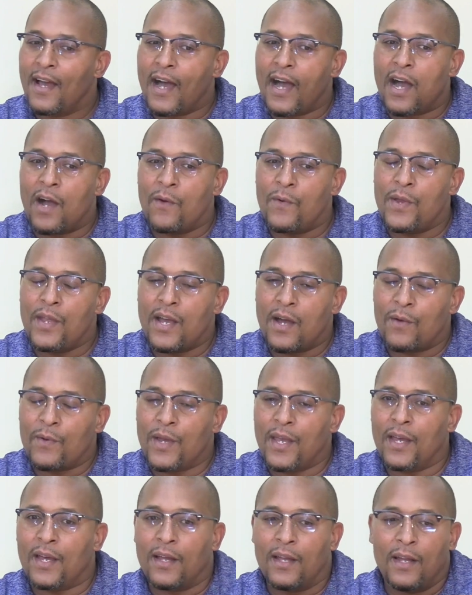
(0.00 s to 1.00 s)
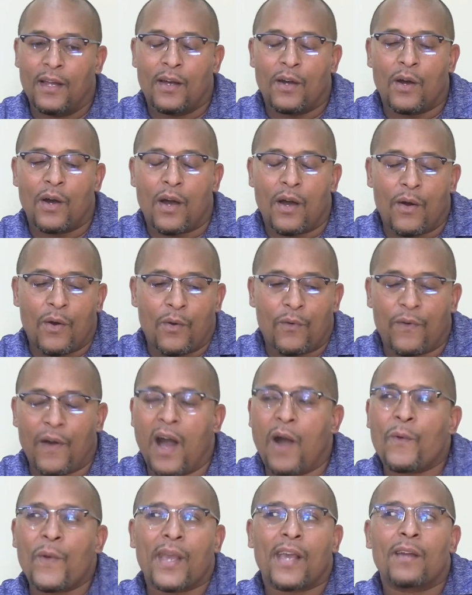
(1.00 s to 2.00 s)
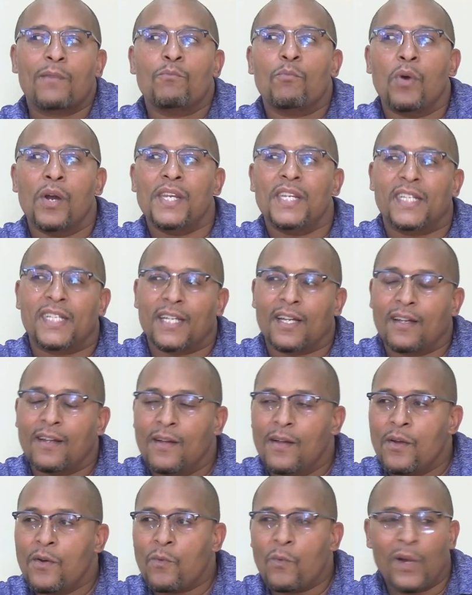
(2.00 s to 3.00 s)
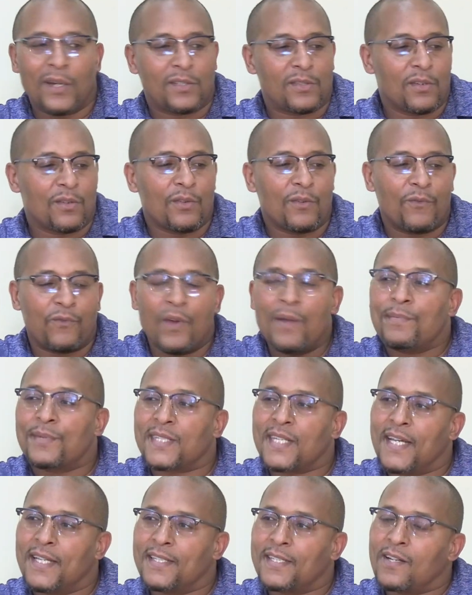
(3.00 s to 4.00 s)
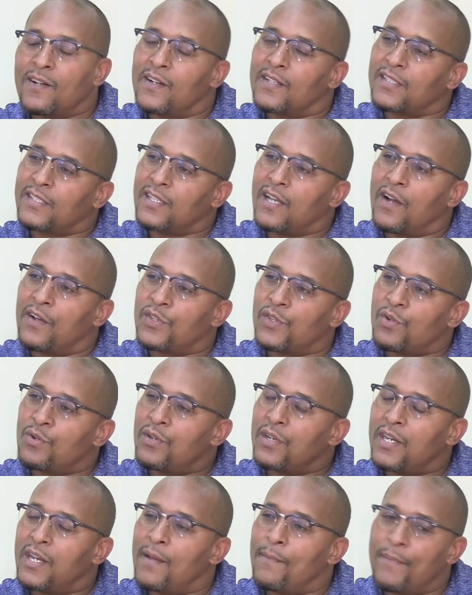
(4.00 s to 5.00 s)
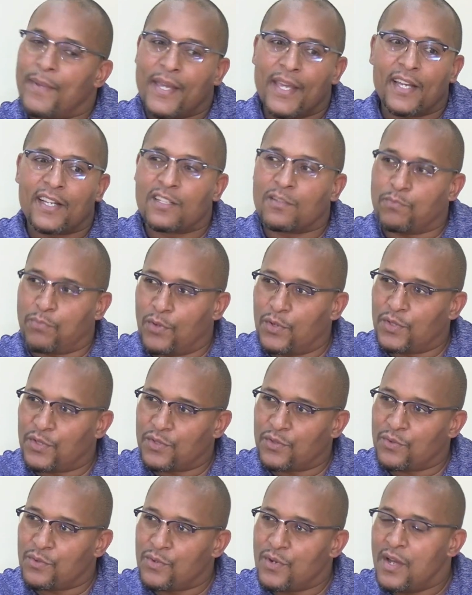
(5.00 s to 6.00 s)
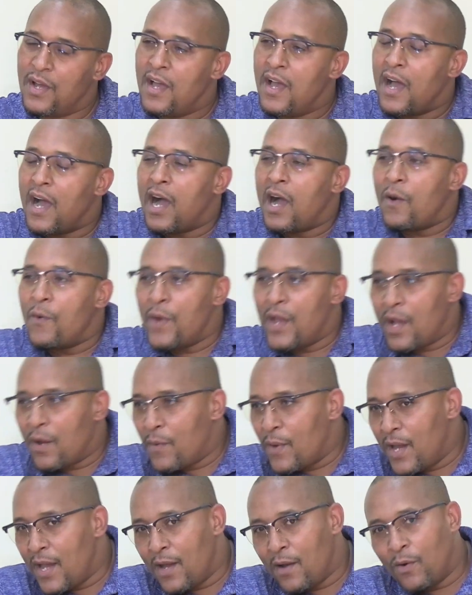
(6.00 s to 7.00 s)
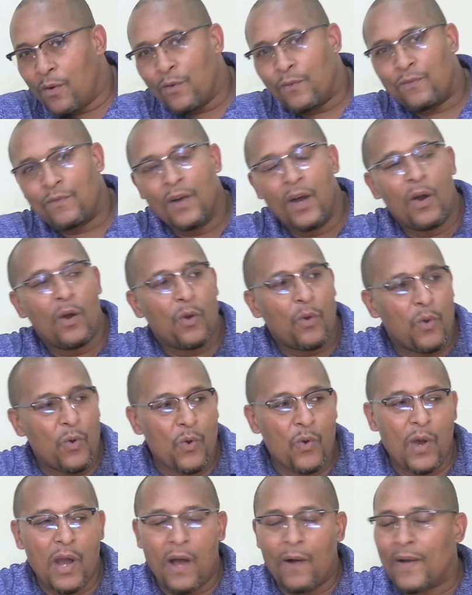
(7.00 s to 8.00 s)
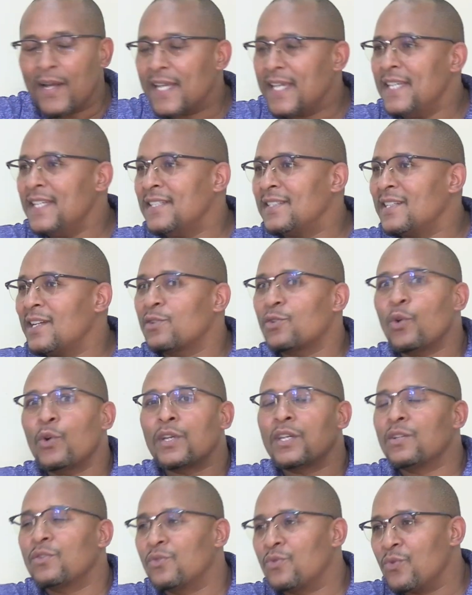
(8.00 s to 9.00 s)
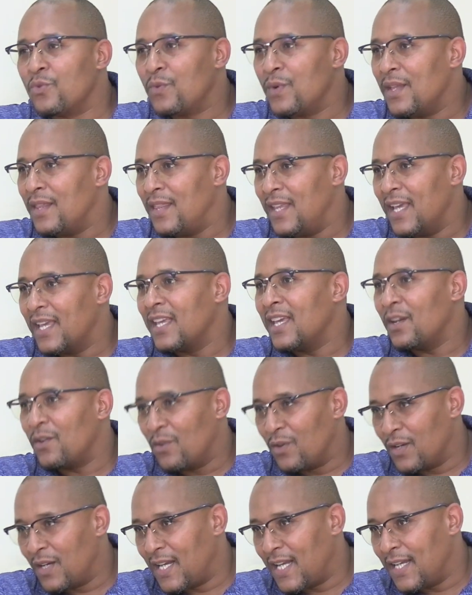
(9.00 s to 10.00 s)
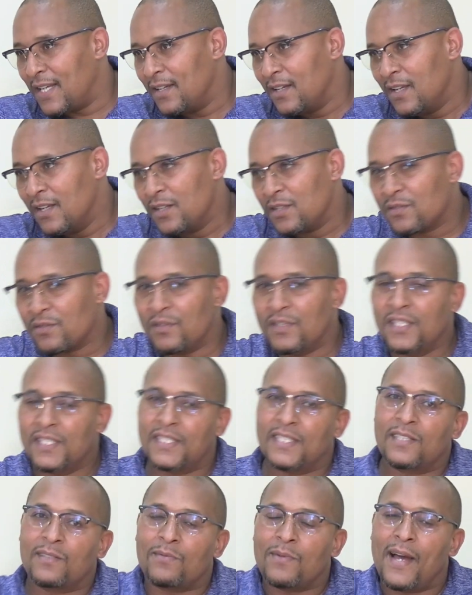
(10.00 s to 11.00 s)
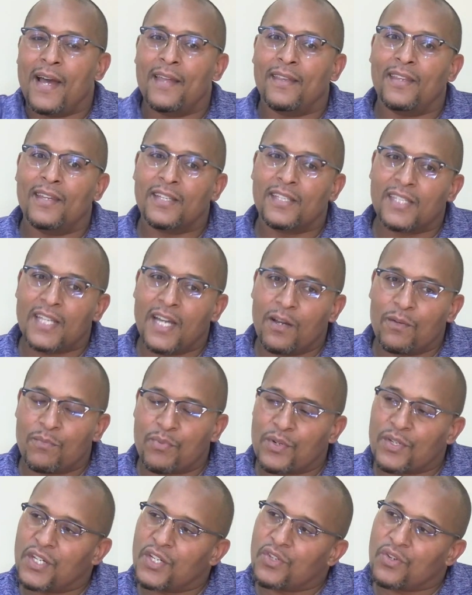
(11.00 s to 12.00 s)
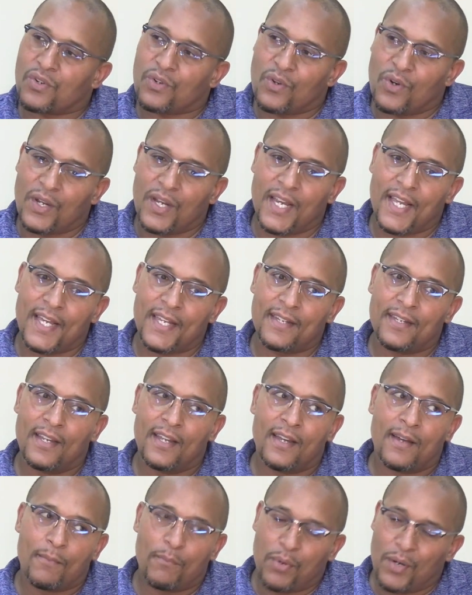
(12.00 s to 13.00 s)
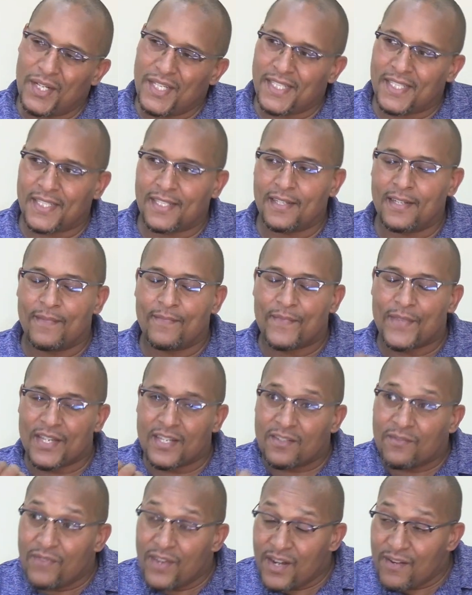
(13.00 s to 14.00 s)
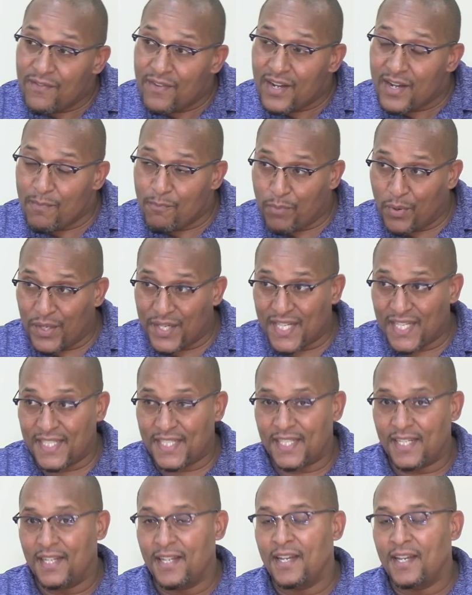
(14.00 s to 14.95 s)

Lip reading: Are we aware of how we can monitor what sort of websites our children are being exposed to? Are we aware of who our kids are talking to when they get online? So this is why the child protection online policy is very, very important.